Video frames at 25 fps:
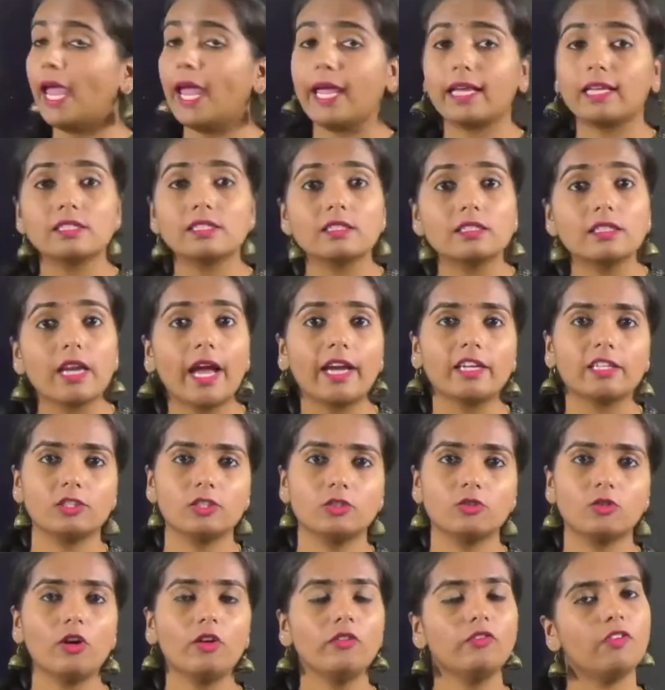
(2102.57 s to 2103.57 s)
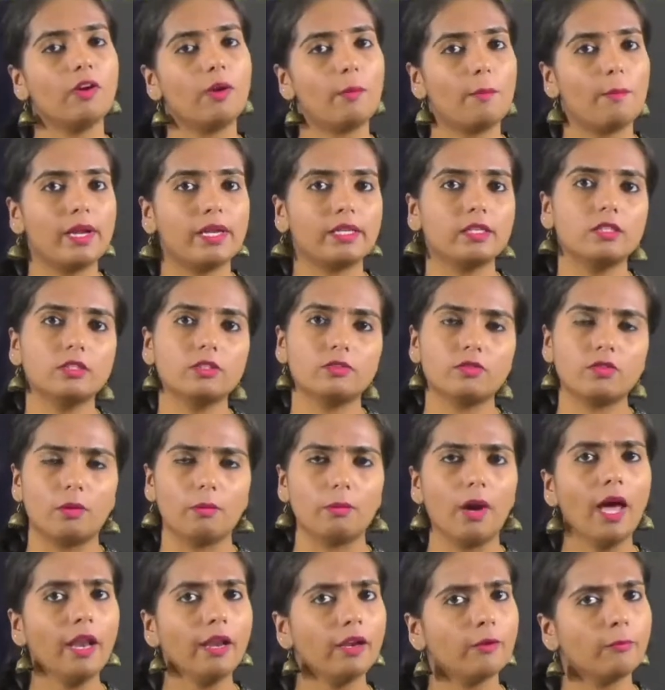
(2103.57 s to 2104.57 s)
extraction of metals from
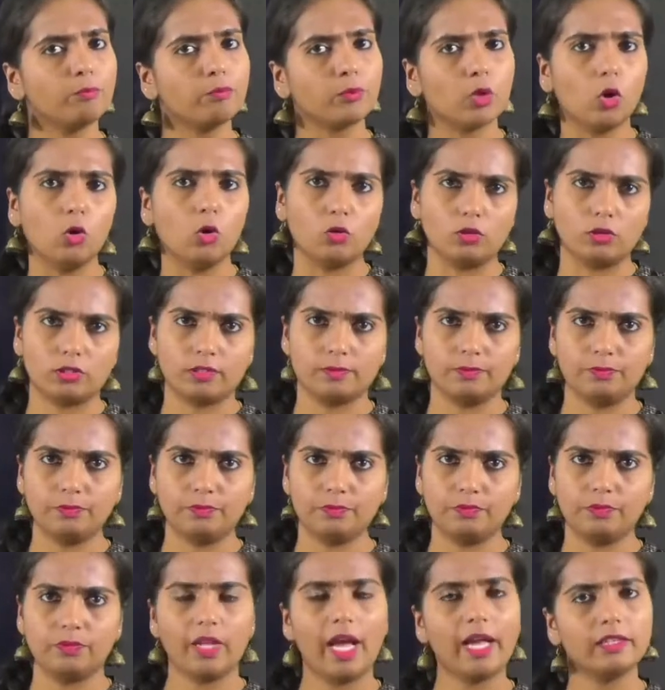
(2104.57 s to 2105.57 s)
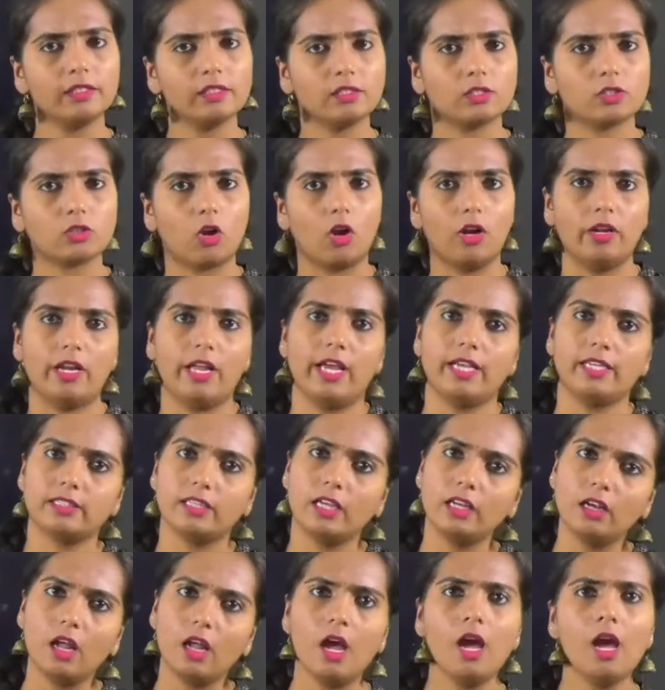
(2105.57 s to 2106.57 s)
our ores. That is called as a
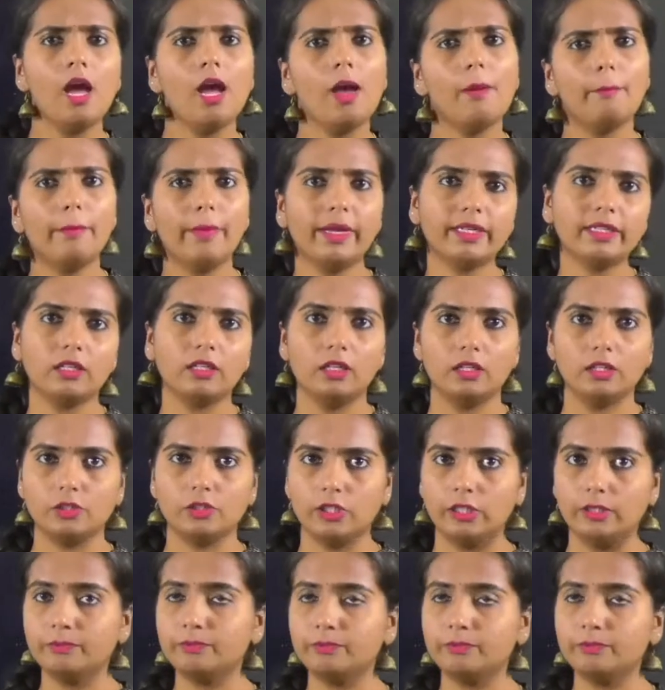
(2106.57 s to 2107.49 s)
metallurgy.